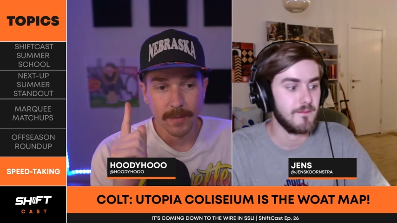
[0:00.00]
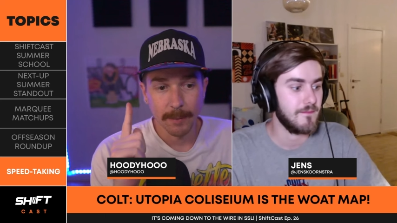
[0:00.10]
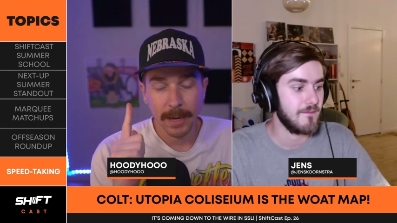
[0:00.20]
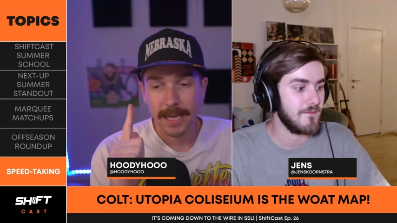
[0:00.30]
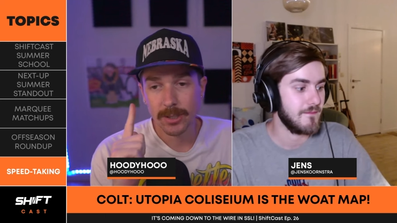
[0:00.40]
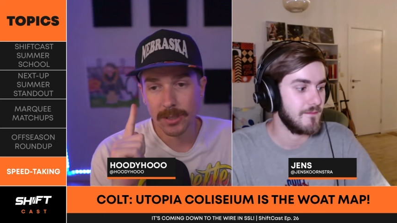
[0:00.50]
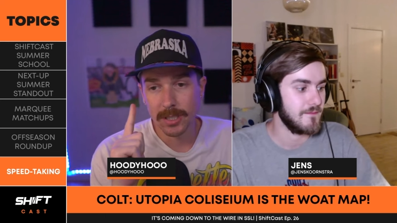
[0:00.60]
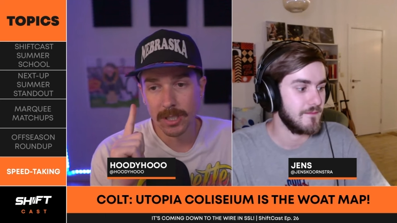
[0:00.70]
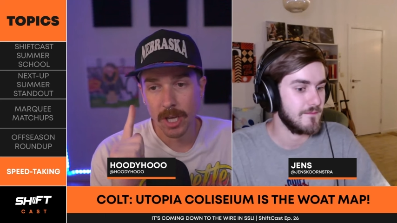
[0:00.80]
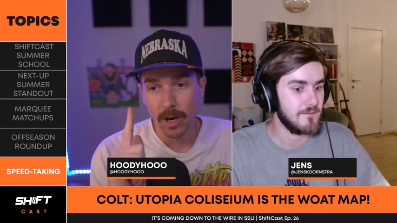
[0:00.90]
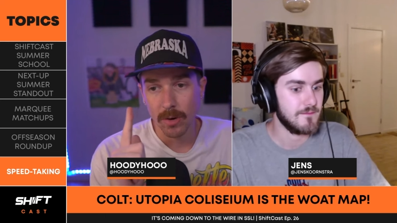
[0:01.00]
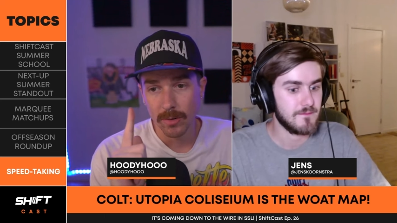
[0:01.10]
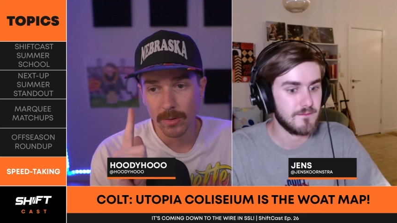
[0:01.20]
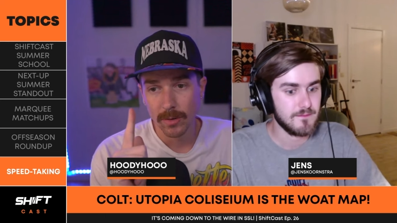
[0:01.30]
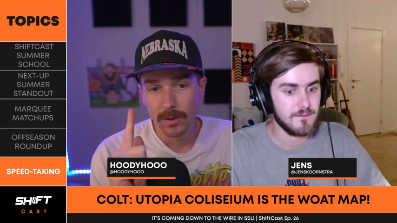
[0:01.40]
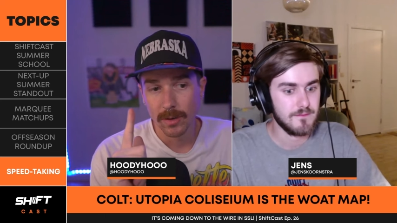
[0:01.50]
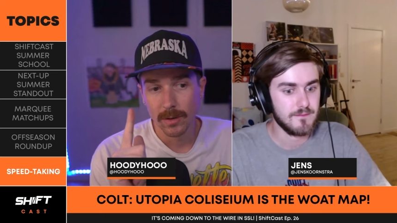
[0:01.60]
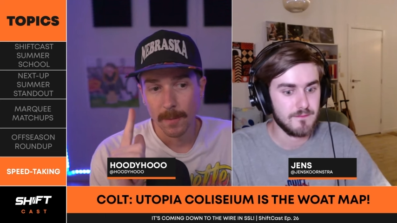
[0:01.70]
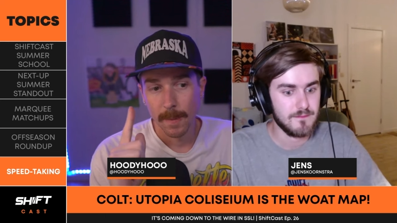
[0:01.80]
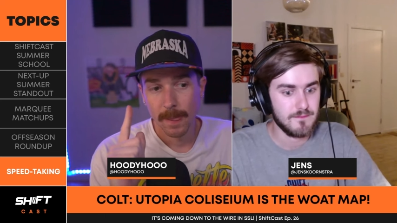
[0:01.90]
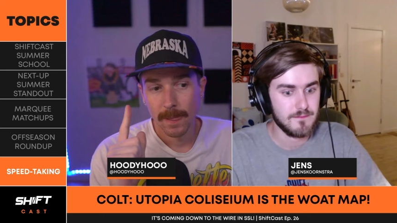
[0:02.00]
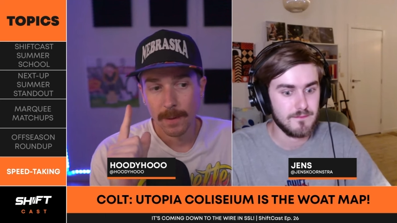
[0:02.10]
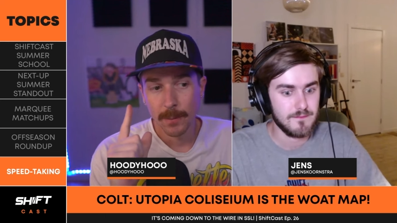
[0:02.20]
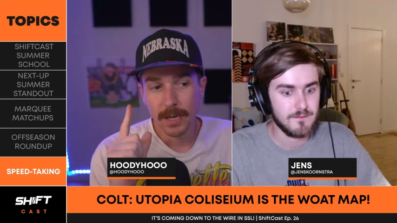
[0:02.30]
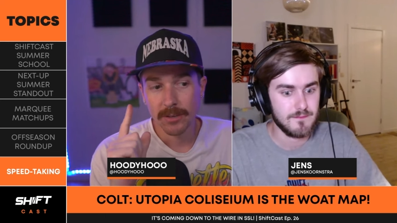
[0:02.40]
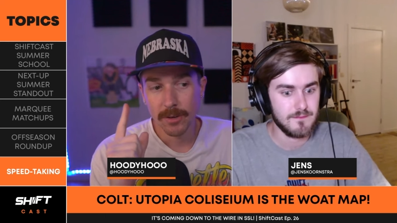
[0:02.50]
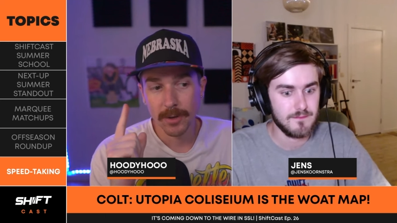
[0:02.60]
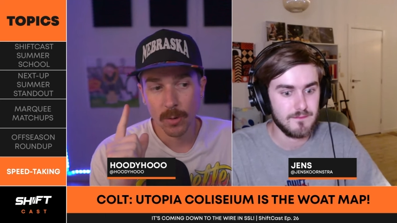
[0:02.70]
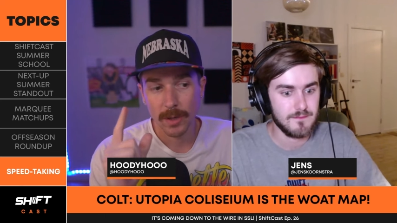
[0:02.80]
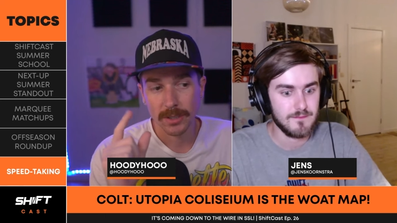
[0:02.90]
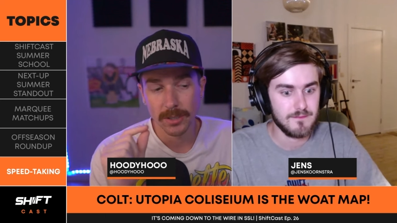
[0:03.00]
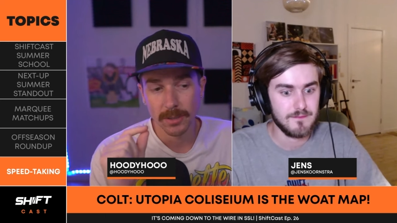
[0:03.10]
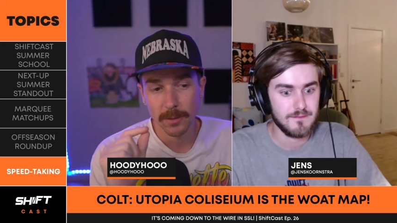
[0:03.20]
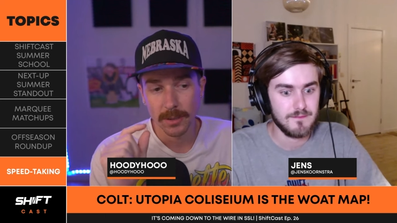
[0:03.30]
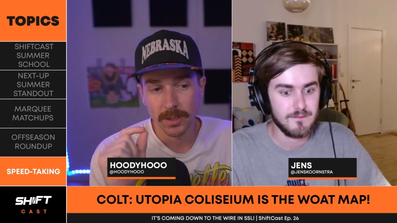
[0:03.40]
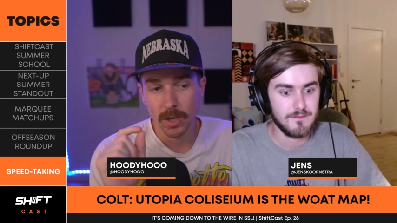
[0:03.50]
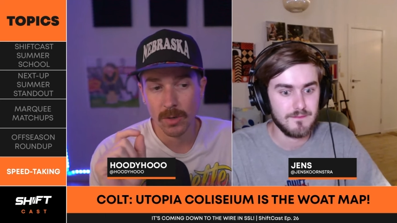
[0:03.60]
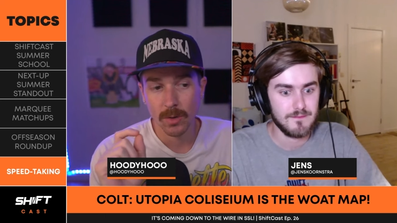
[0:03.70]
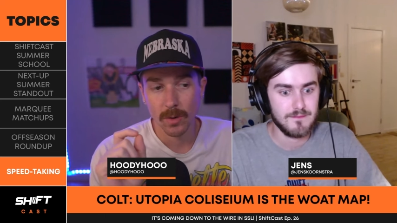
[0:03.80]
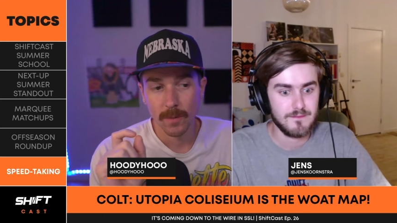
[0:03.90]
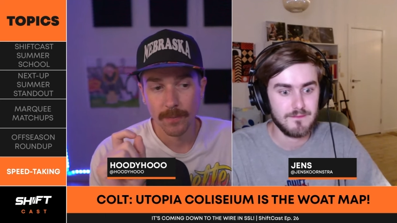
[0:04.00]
Speaker 1: My answer is no. But I do have a question. So